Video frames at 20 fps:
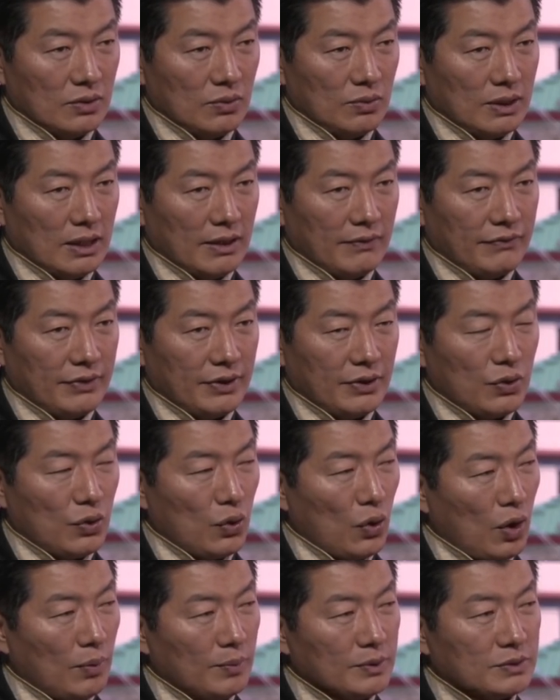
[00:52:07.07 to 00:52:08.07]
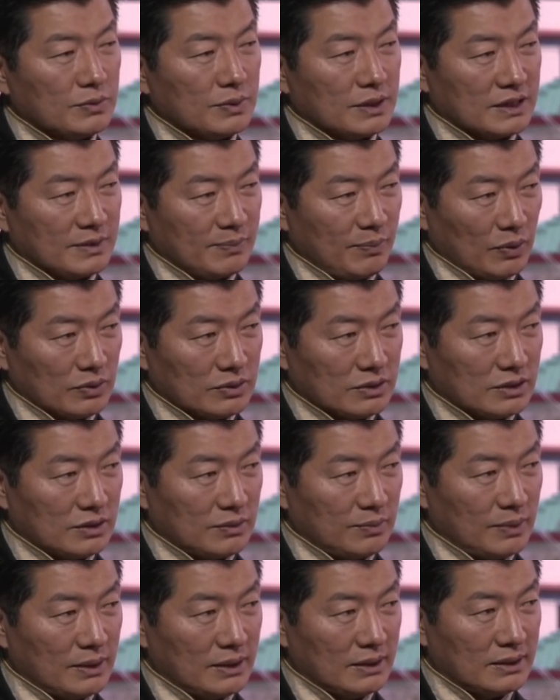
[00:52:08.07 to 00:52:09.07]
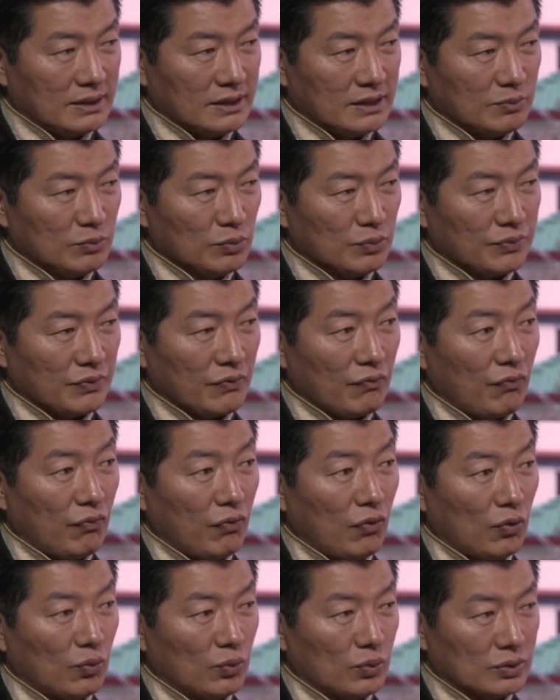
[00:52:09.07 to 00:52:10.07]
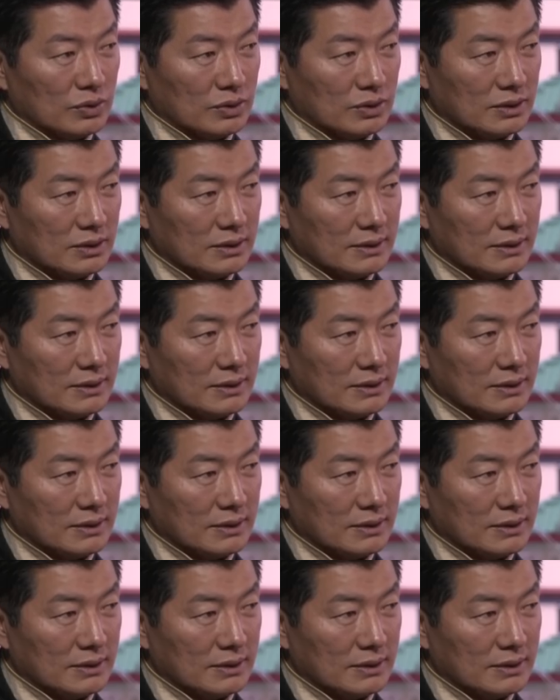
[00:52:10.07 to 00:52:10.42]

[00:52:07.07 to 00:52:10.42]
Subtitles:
will have enormous responsibilities moving forward